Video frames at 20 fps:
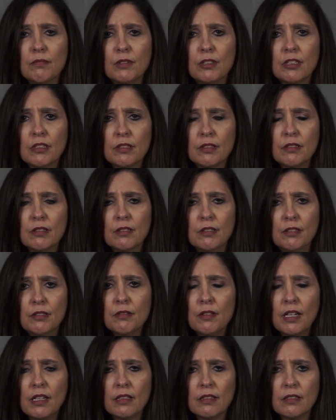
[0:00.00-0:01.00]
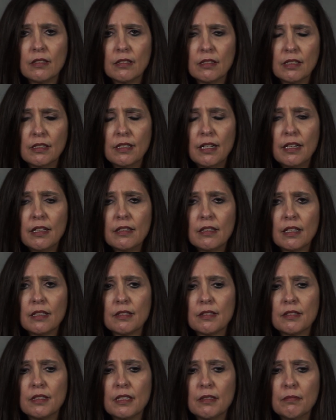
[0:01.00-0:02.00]
just to take that
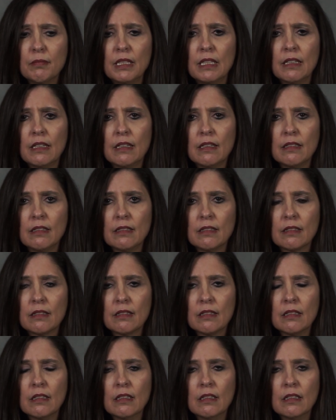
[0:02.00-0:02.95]
step, because